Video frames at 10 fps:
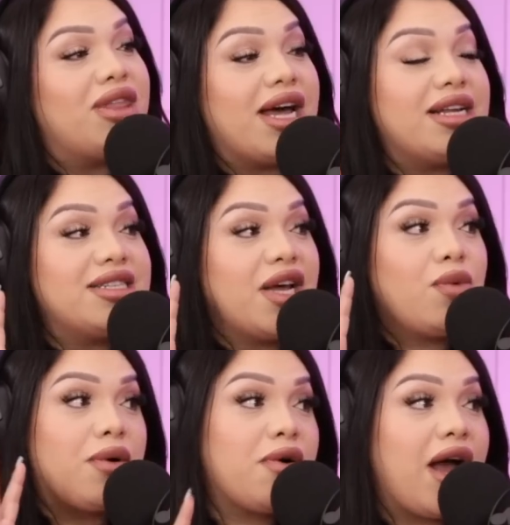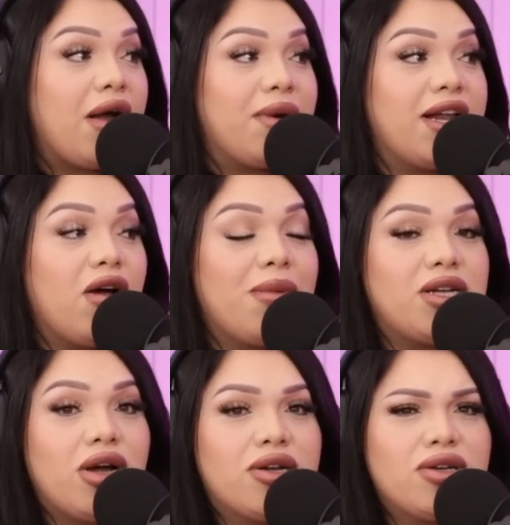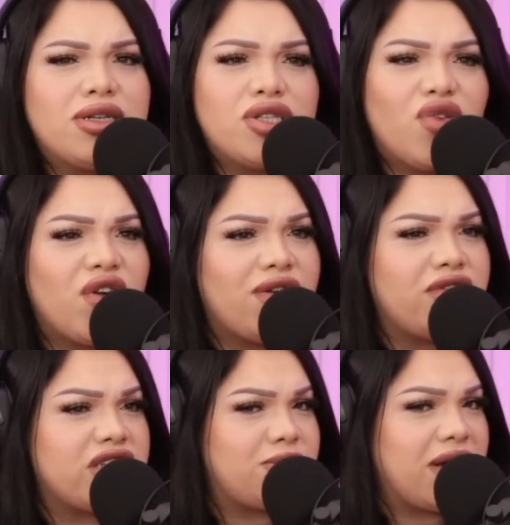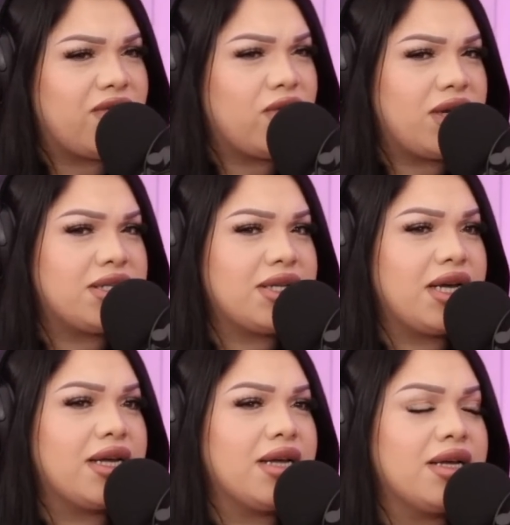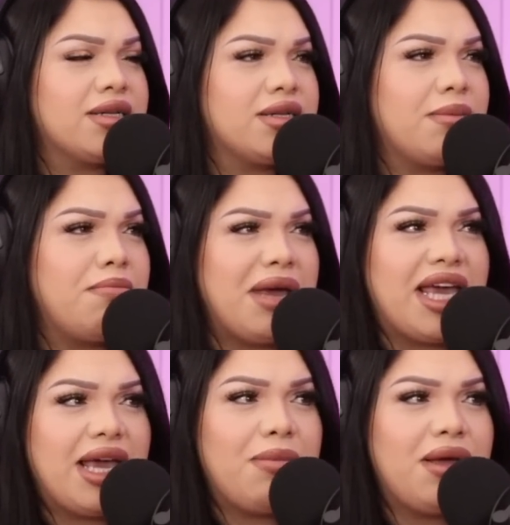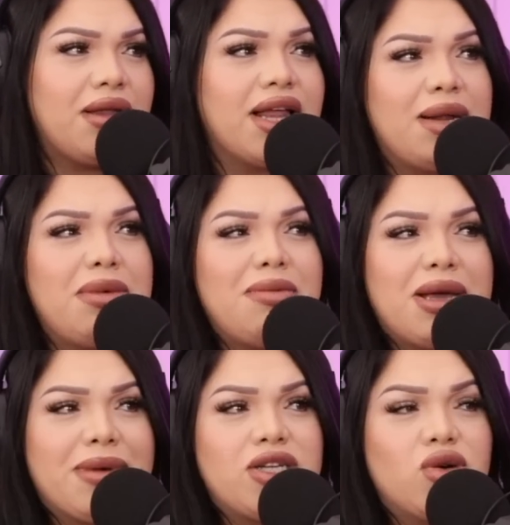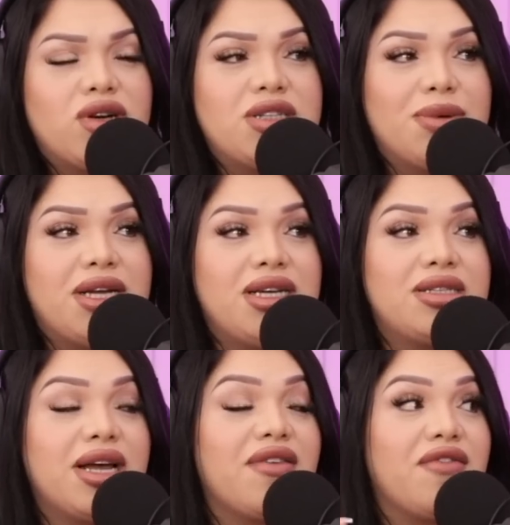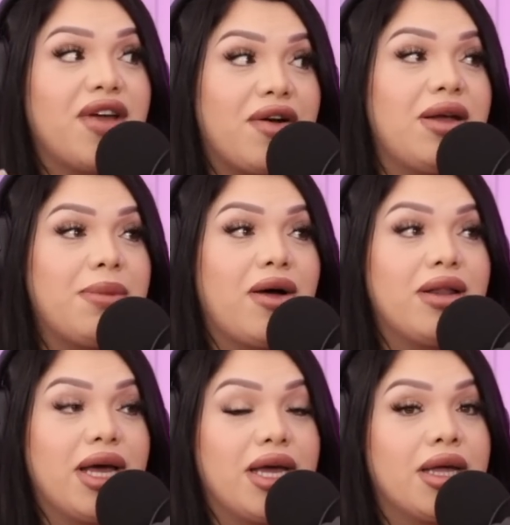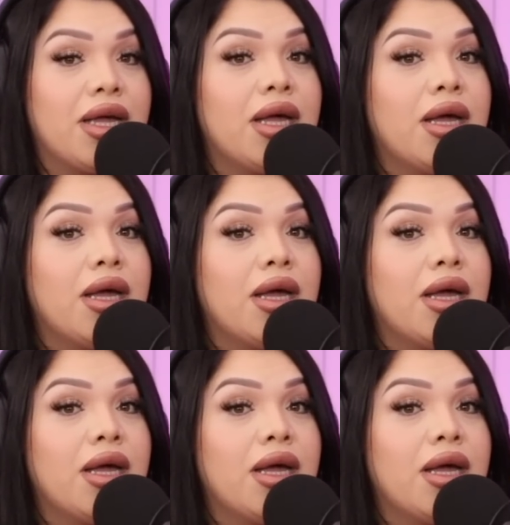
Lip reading: that is like where we're at right now. My doctor is still very respectful. He's like letting me make my choice, but he's like very about like